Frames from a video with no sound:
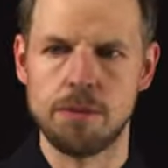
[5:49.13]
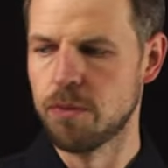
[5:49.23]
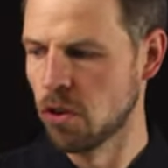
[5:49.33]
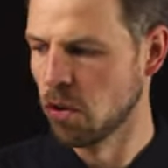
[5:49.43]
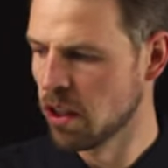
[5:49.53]

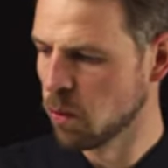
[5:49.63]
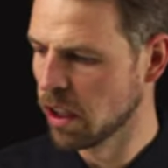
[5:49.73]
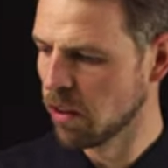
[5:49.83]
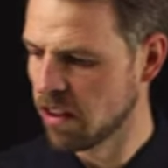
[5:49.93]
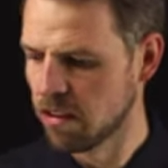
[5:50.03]
So this will
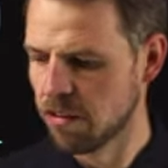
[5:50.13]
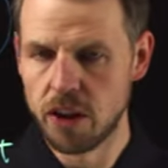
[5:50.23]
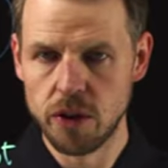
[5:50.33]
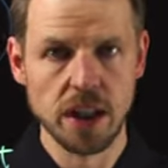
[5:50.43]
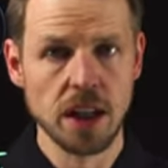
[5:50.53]
give us a
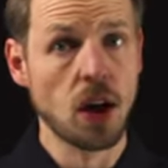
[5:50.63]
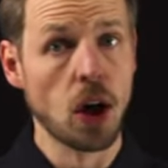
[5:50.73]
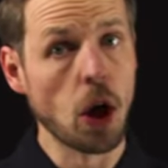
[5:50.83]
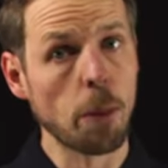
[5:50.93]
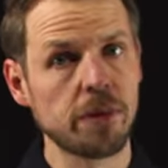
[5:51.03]
very
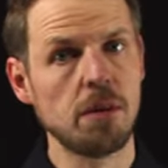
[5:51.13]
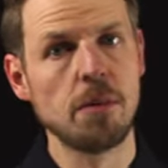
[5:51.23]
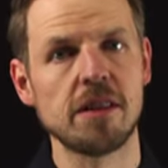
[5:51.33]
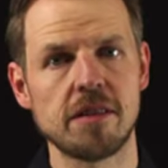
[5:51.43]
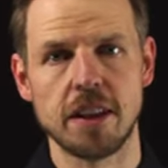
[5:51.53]

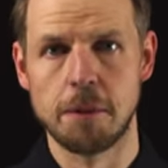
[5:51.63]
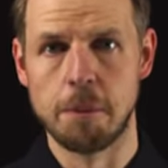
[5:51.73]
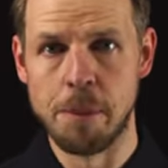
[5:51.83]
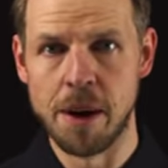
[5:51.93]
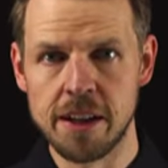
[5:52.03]
optimistic
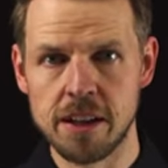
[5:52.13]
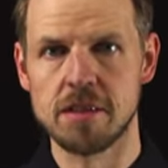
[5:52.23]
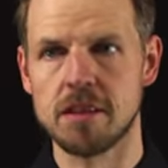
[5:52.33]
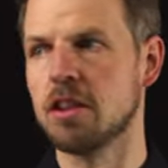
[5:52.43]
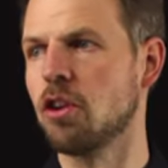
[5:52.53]
bias
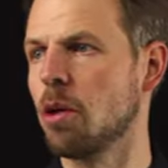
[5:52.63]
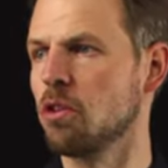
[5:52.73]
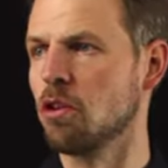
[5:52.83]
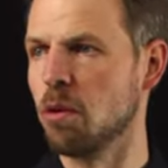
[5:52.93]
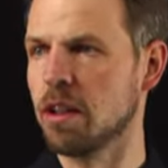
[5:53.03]
in terms
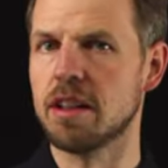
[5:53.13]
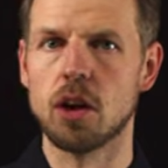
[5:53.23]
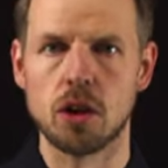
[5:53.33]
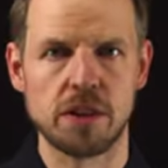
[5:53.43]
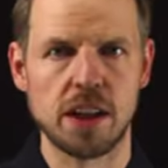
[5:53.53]
of what the
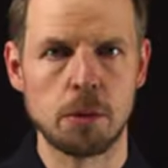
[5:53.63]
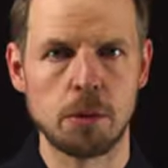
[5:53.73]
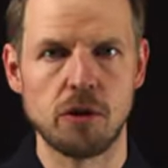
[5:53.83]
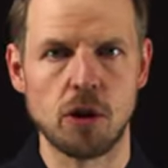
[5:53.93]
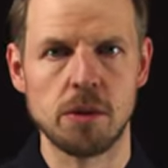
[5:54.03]
out-of-sample
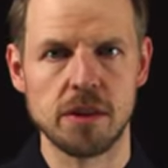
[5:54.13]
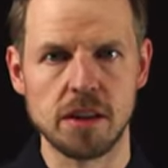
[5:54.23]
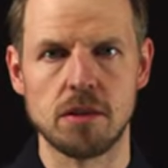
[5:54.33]
performance is.